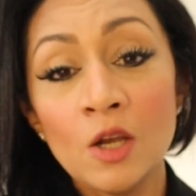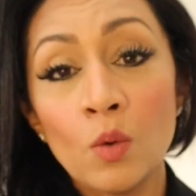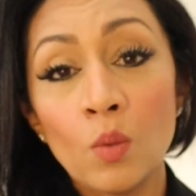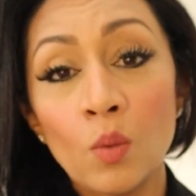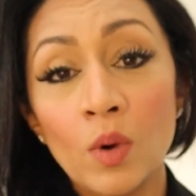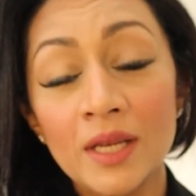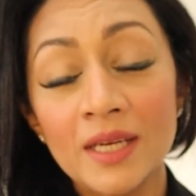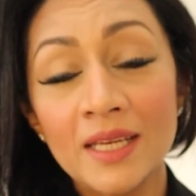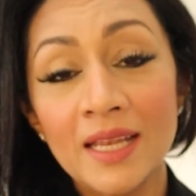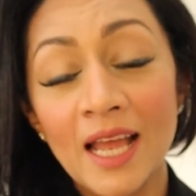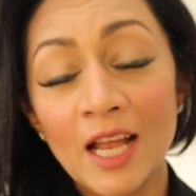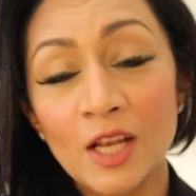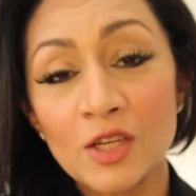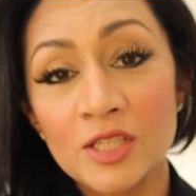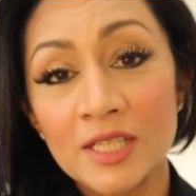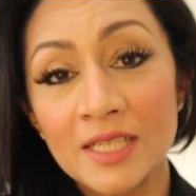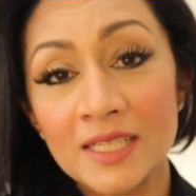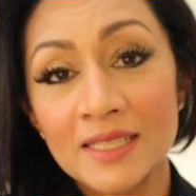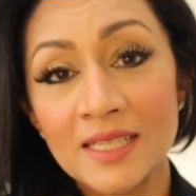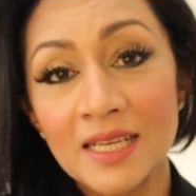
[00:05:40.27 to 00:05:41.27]
What he
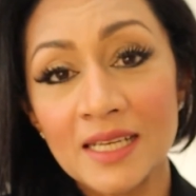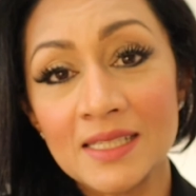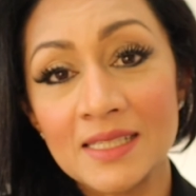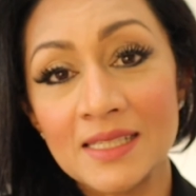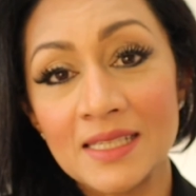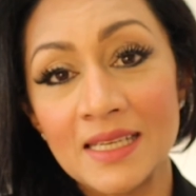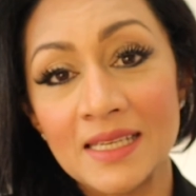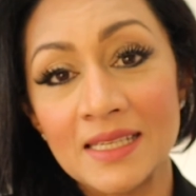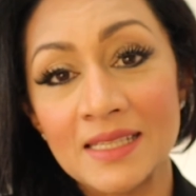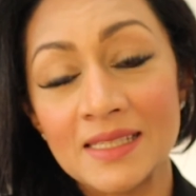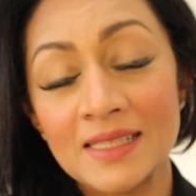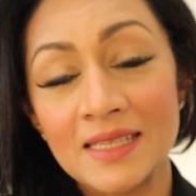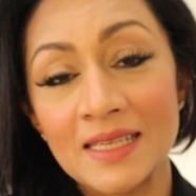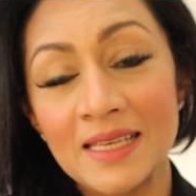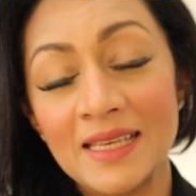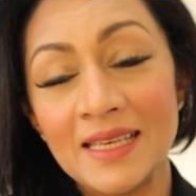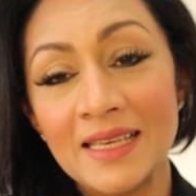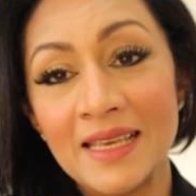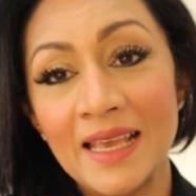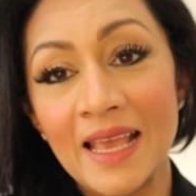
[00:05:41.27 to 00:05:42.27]
actually does is
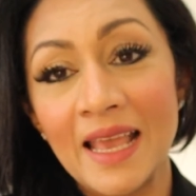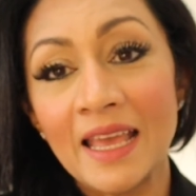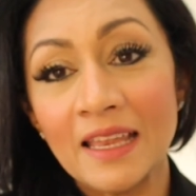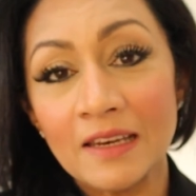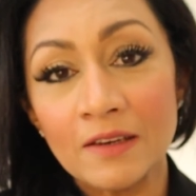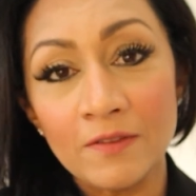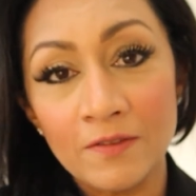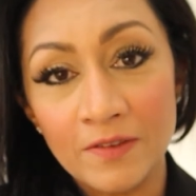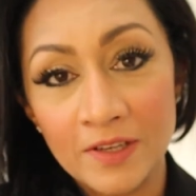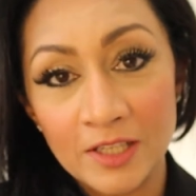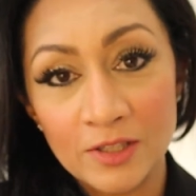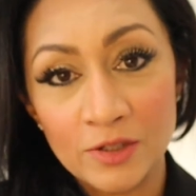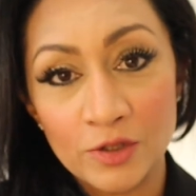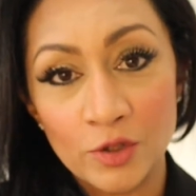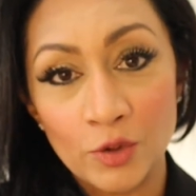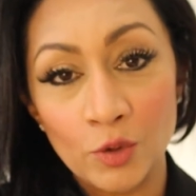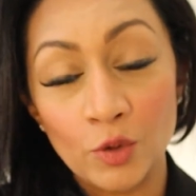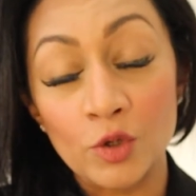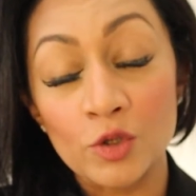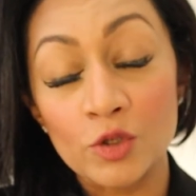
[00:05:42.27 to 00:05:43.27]
he envies
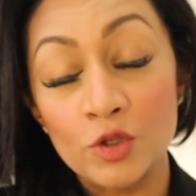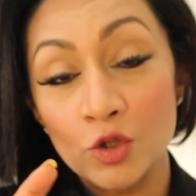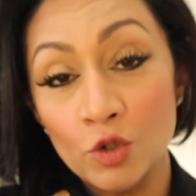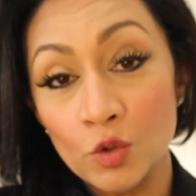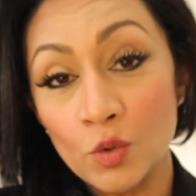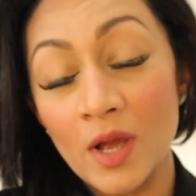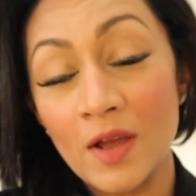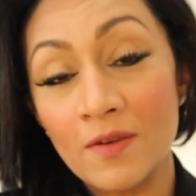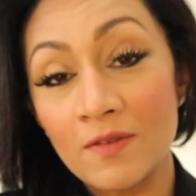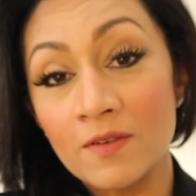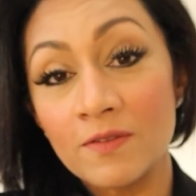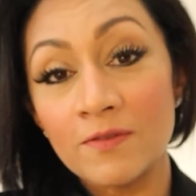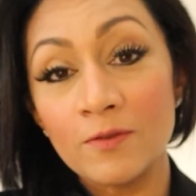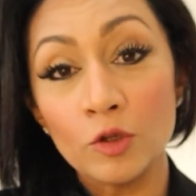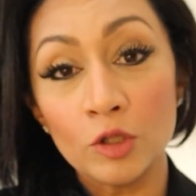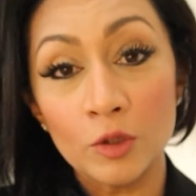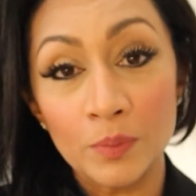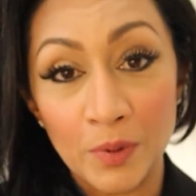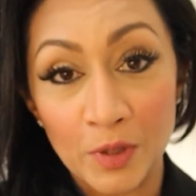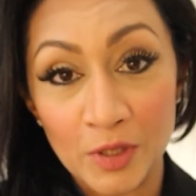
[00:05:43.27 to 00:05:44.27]
you because you have a
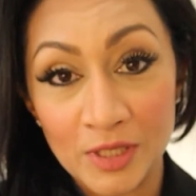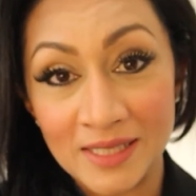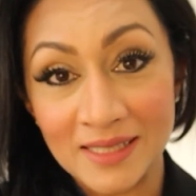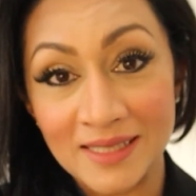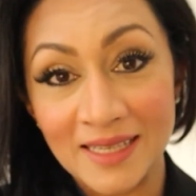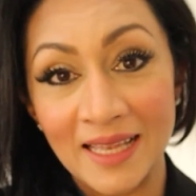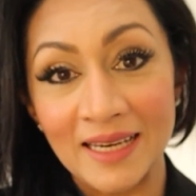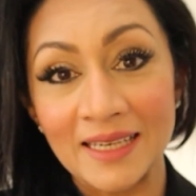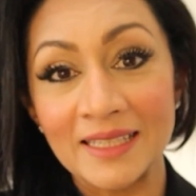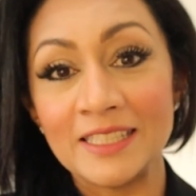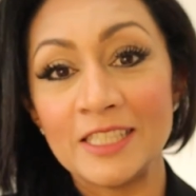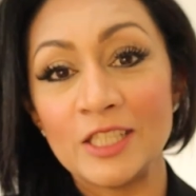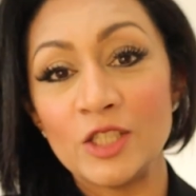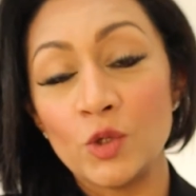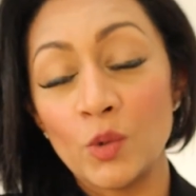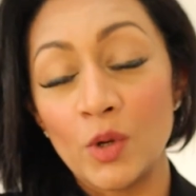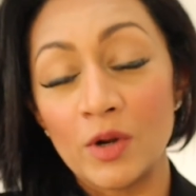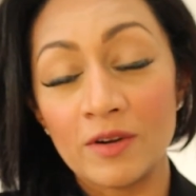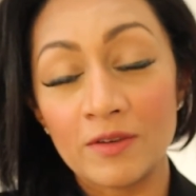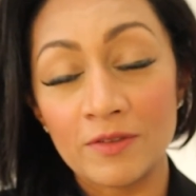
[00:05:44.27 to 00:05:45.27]
full personality,
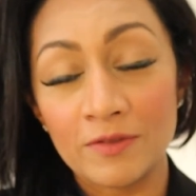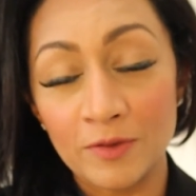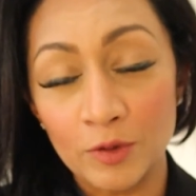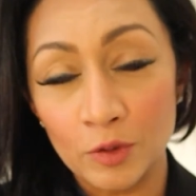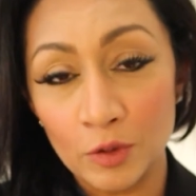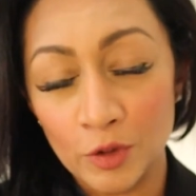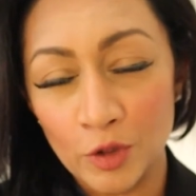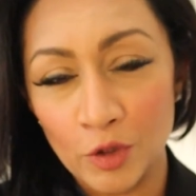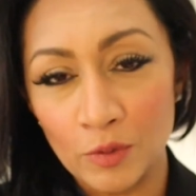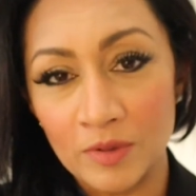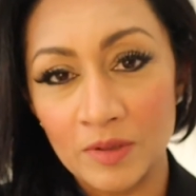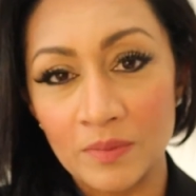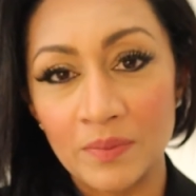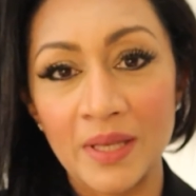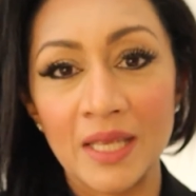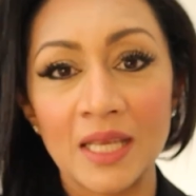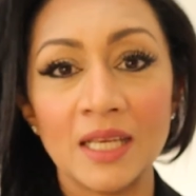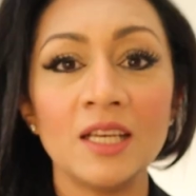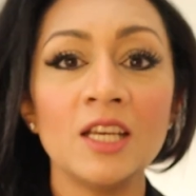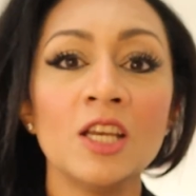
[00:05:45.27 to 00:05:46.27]
you are a full human
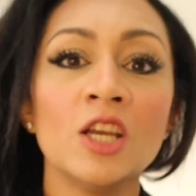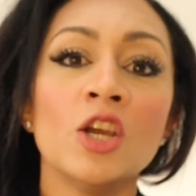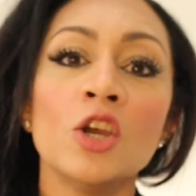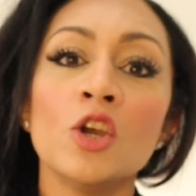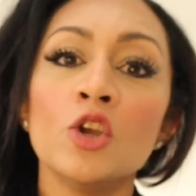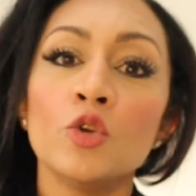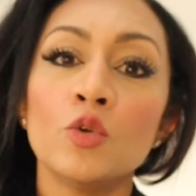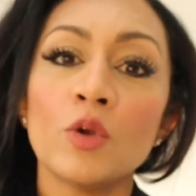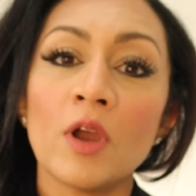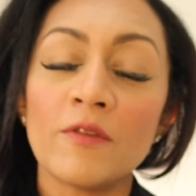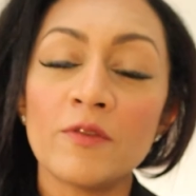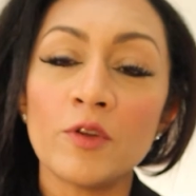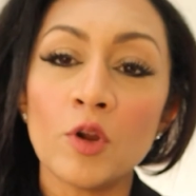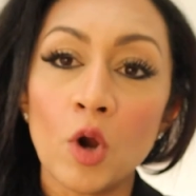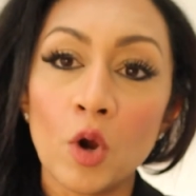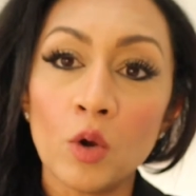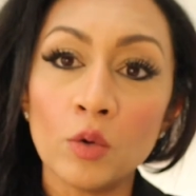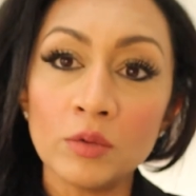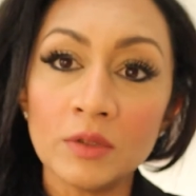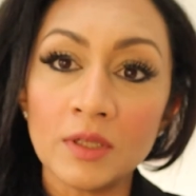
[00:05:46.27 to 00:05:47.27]
being, you have your
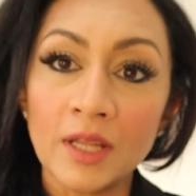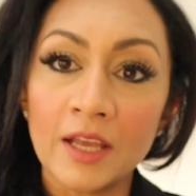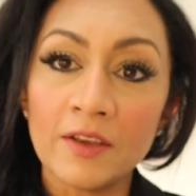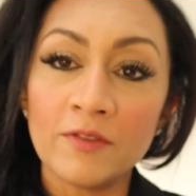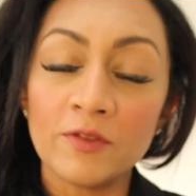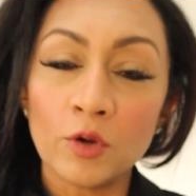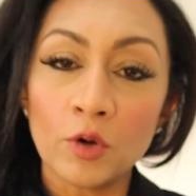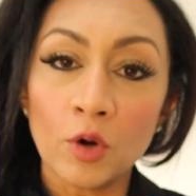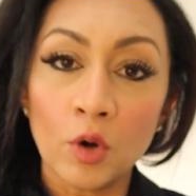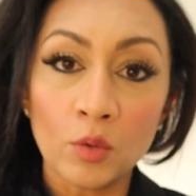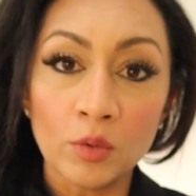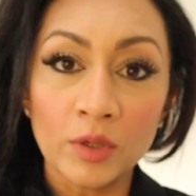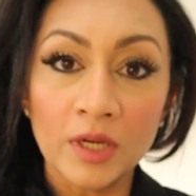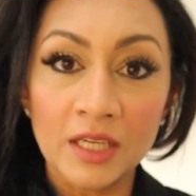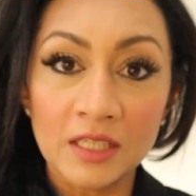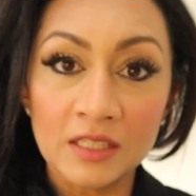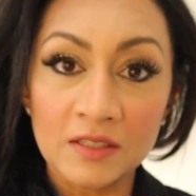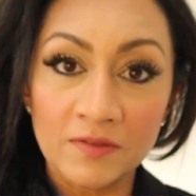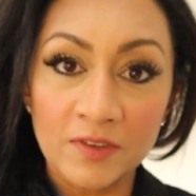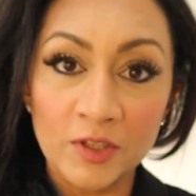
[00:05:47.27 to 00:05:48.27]
own life, your own
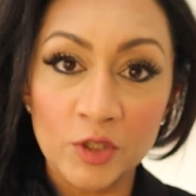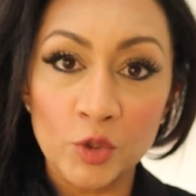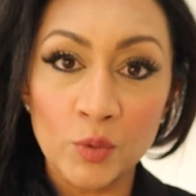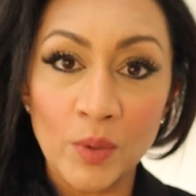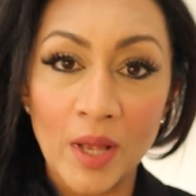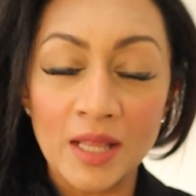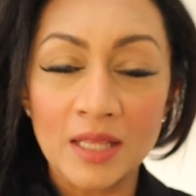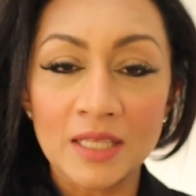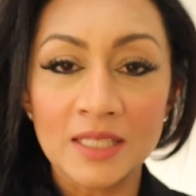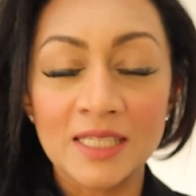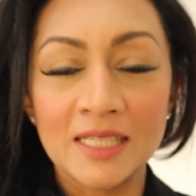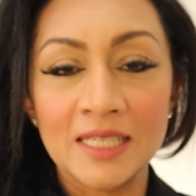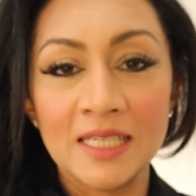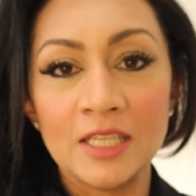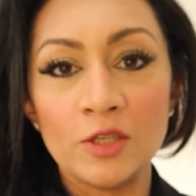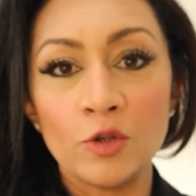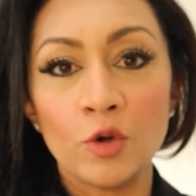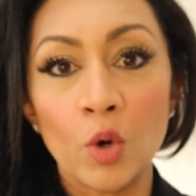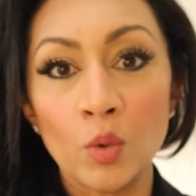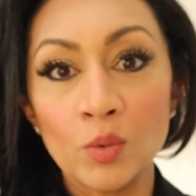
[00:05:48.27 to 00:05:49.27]
individuality,
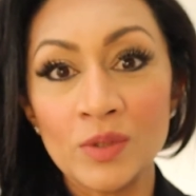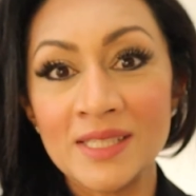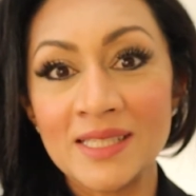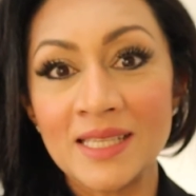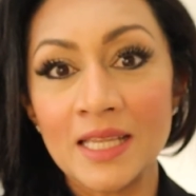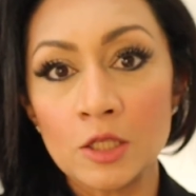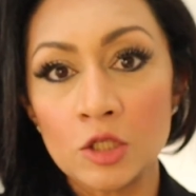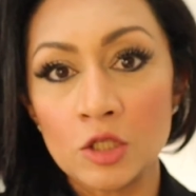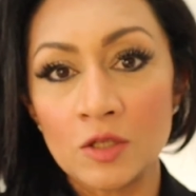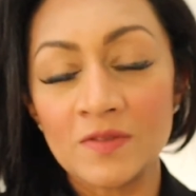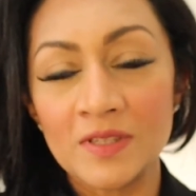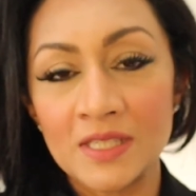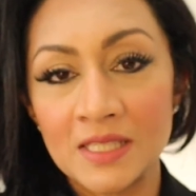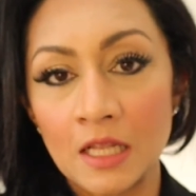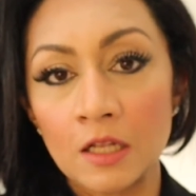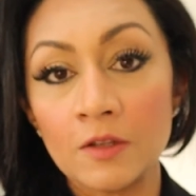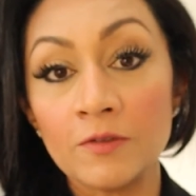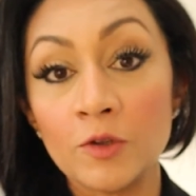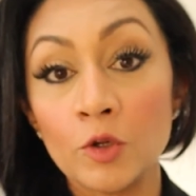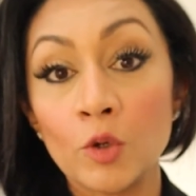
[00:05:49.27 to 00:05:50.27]
your own sense of
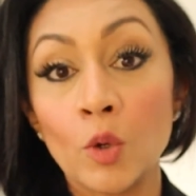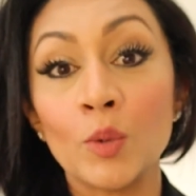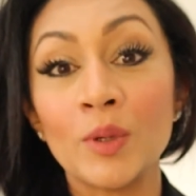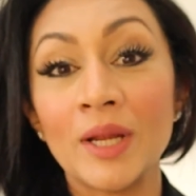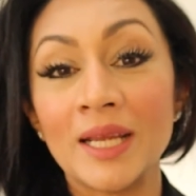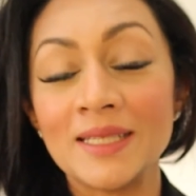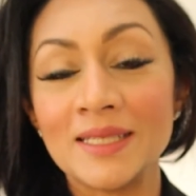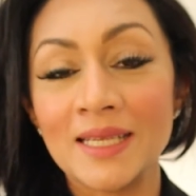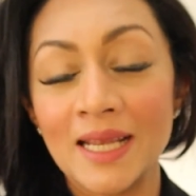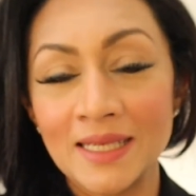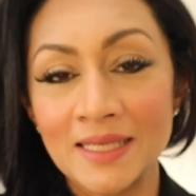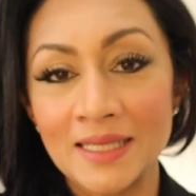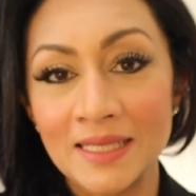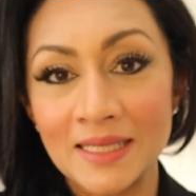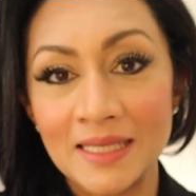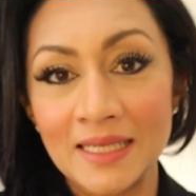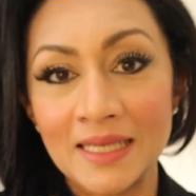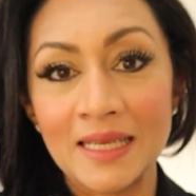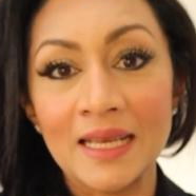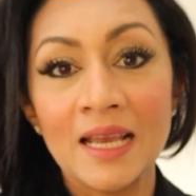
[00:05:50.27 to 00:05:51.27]
self, your own
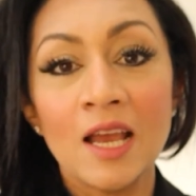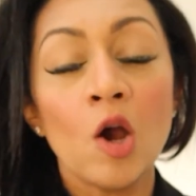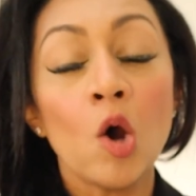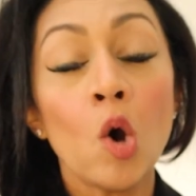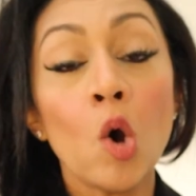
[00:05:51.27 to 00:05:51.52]
identity.